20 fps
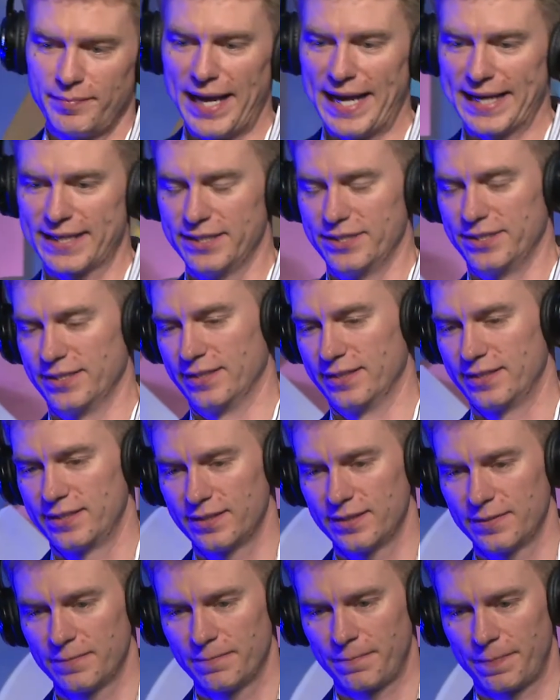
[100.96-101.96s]
packages.
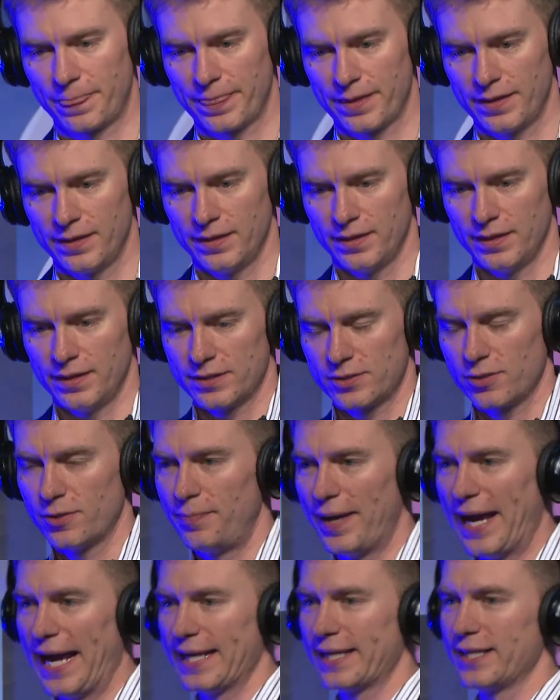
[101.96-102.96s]
So a
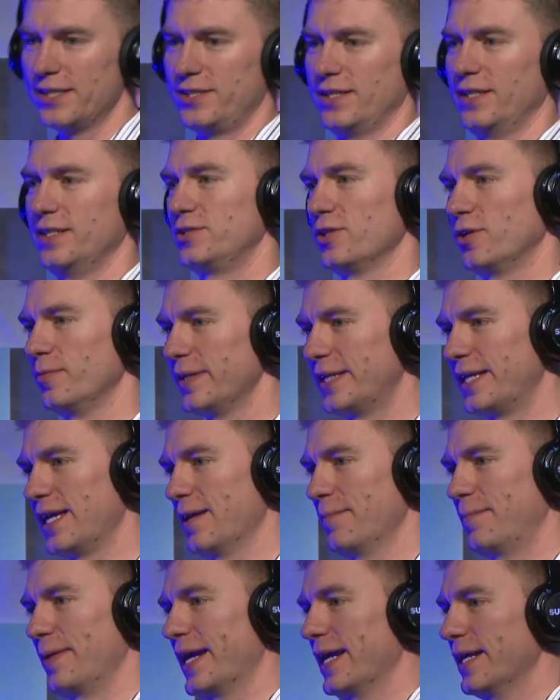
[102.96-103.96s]
package in Adobe
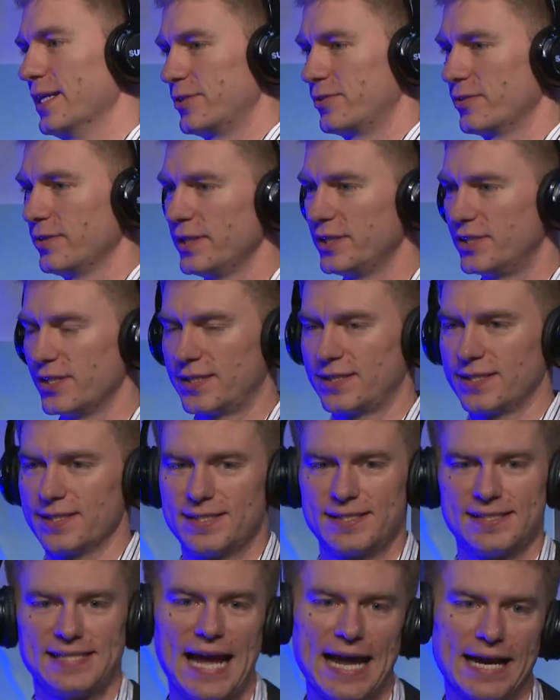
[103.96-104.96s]
Campaign is really just a
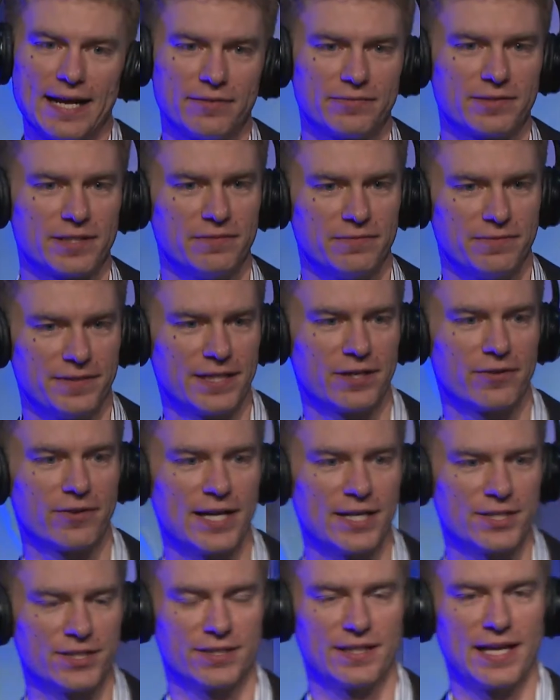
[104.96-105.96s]
set of
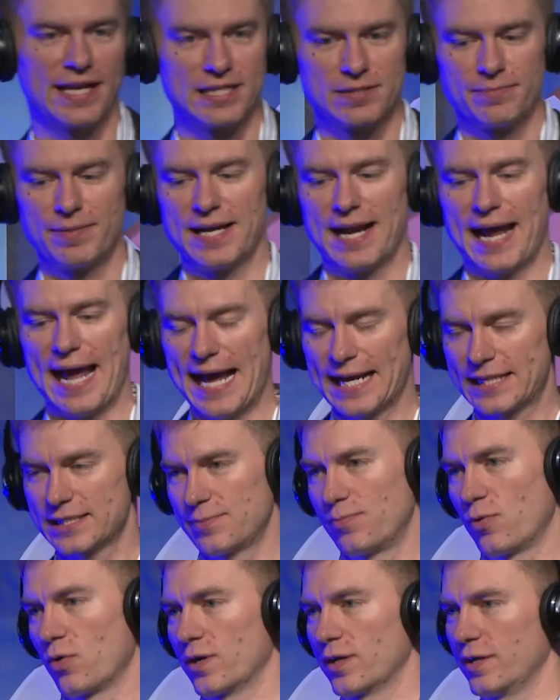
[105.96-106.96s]
configuration that has been
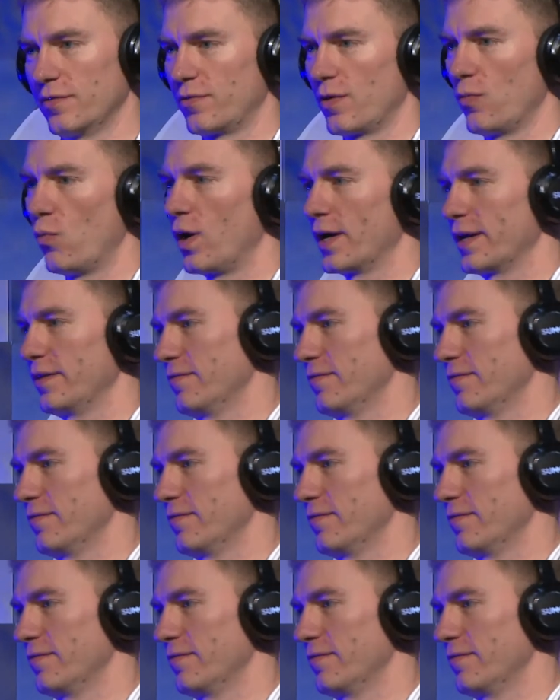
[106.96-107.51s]
exported from one